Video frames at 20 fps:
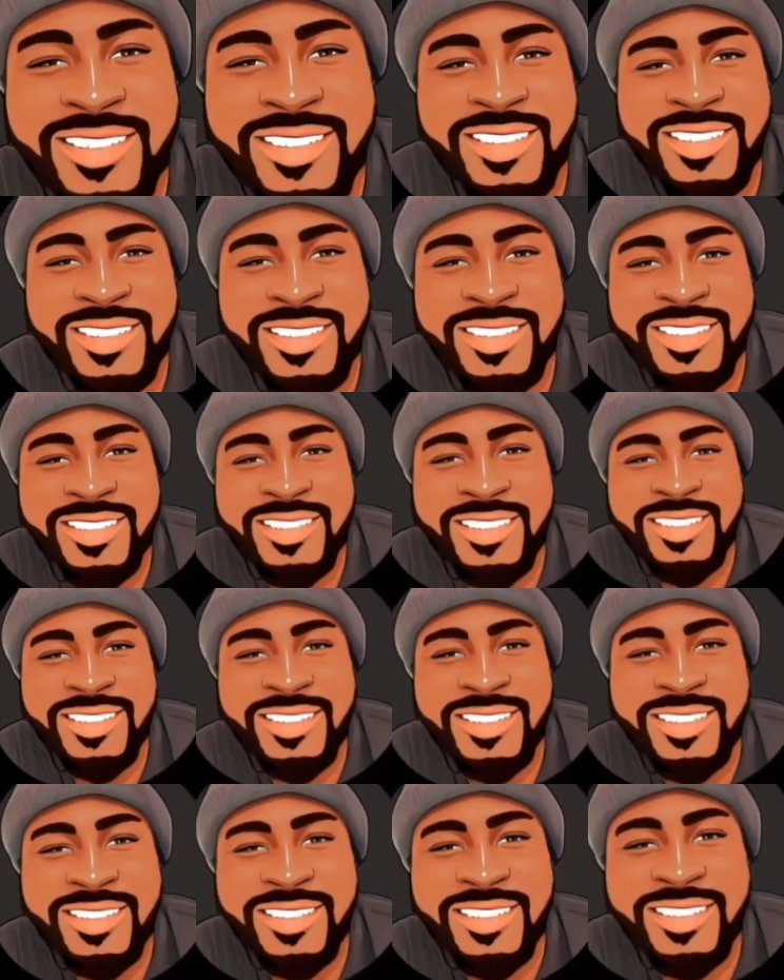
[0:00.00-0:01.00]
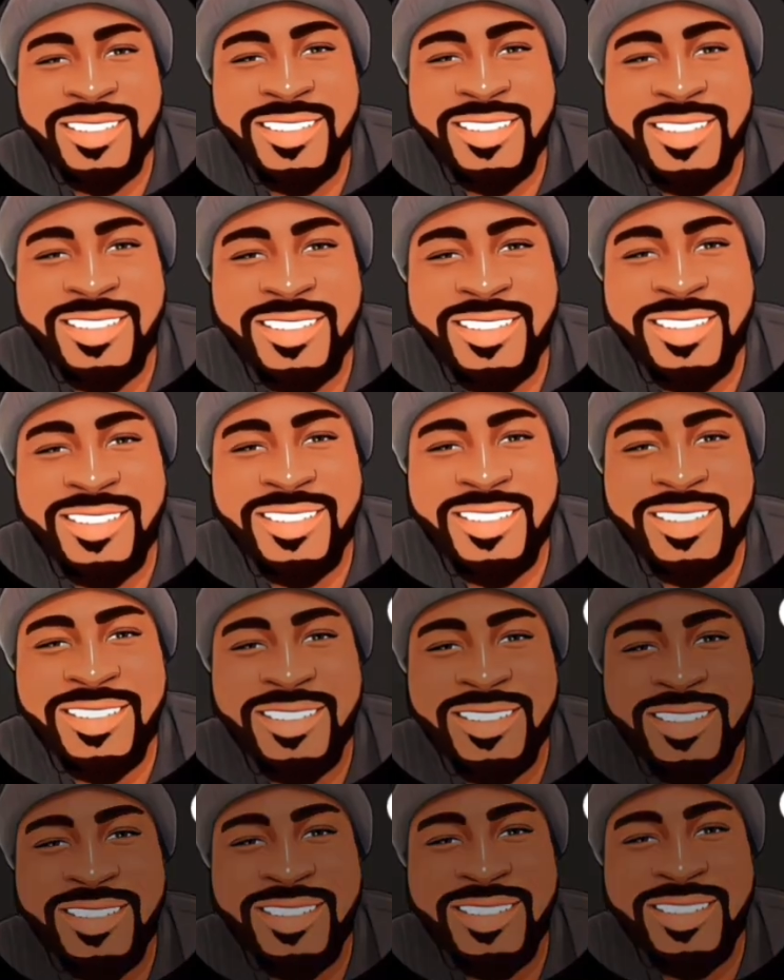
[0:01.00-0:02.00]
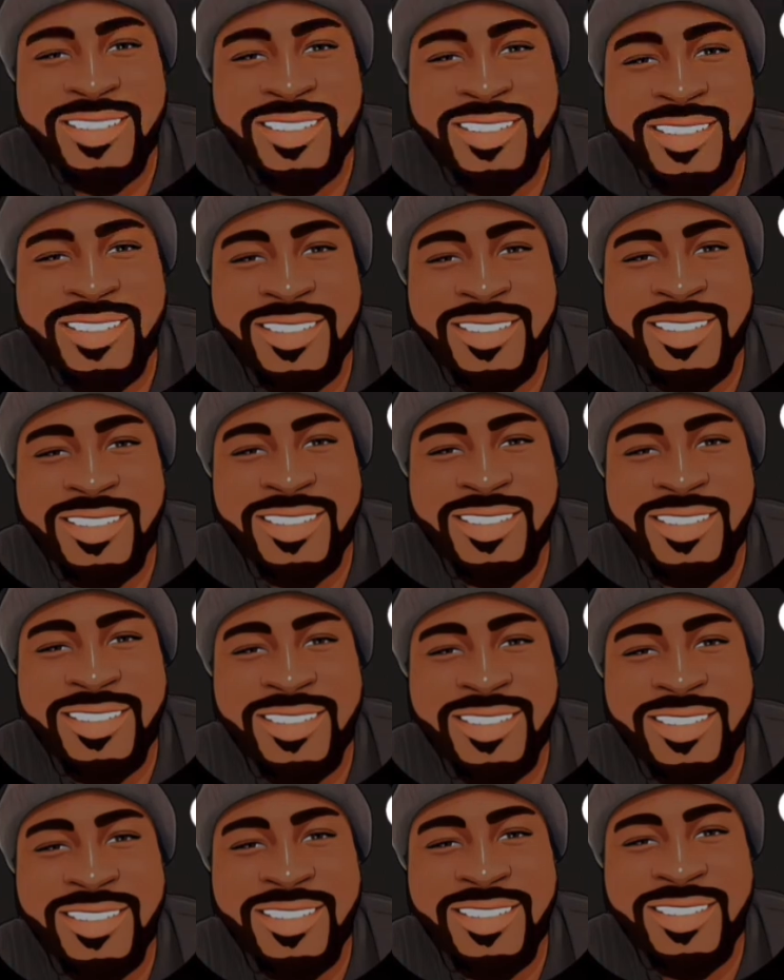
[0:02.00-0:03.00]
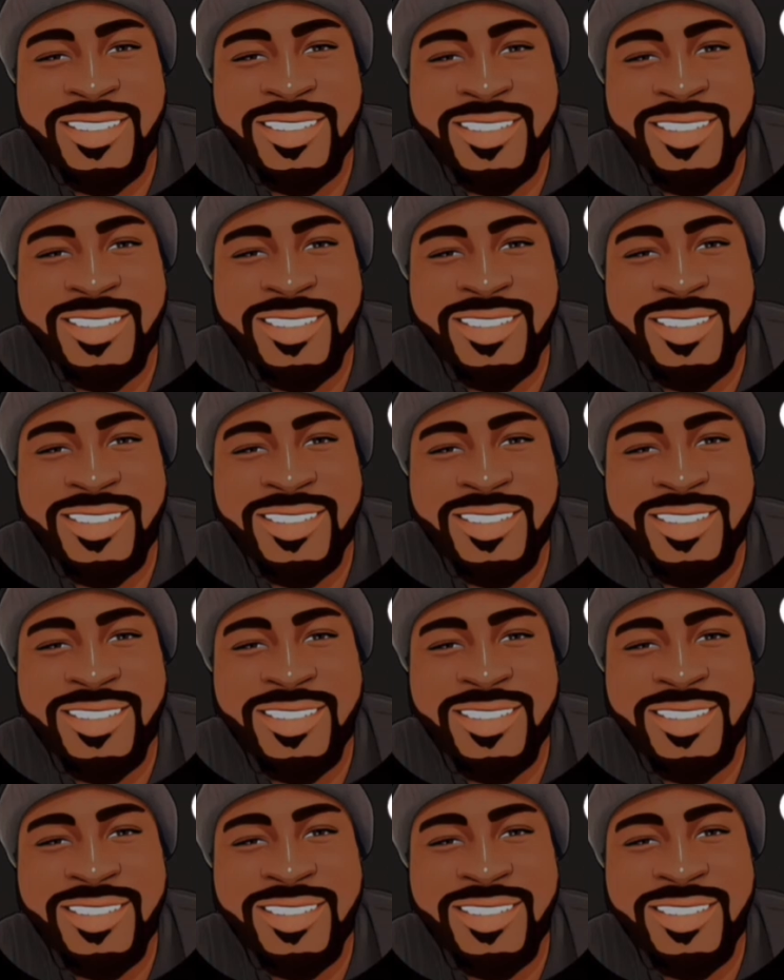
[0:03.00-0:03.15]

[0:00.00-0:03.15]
more videos. Bye for now.